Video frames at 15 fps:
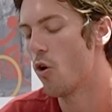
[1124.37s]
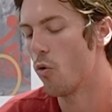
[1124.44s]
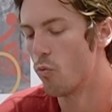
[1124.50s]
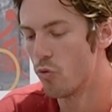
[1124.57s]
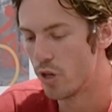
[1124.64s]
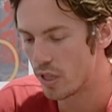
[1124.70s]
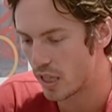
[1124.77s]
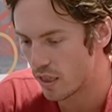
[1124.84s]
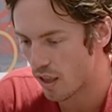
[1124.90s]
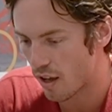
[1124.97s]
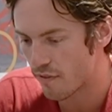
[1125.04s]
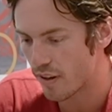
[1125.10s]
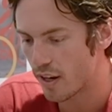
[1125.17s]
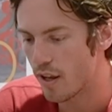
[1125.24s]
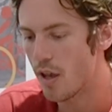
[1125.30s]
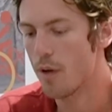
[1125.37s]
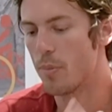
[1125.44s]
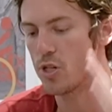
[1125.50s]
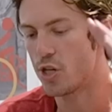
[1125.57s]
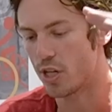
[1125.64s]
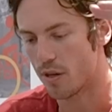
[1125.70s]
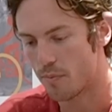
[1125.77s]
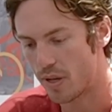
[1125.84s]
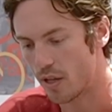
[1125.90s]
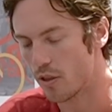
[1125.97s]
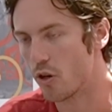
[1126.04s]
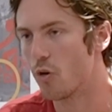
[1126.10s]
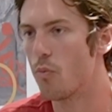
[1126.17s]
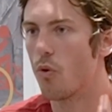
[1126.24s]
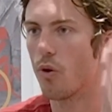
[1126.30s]
really loving but she can be a
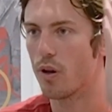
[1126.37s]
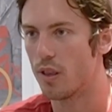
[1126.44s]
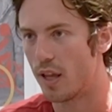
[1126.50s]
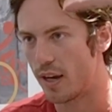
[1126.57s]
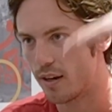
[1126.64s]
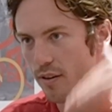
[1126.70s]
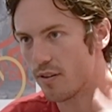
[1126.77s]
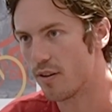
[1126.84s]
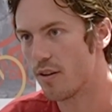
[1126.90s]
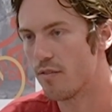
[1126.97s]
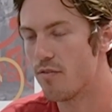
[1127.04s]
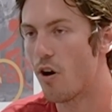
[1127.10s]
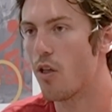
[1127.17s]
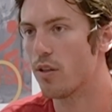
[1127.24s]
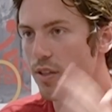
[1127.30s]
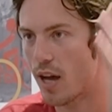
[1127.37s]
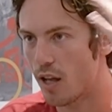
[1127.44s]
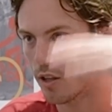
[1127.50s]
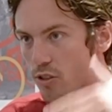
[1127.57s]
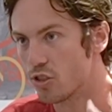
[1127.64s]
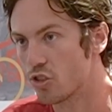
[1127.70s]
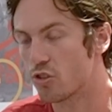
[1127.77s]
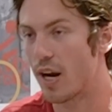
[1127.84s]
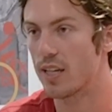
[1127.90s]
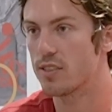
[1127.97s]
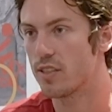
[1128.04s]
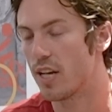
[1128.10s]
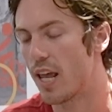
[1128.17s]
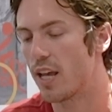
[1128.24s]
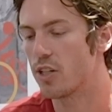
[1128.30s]
little more like volatile and
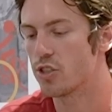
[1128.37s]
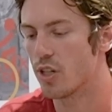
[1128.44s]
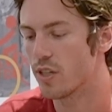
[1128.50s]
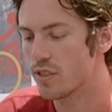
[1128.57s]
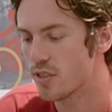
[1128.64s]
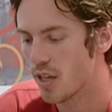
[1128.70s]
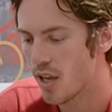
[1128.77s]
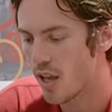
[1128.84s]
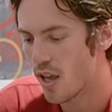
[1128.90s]
stressed and anxious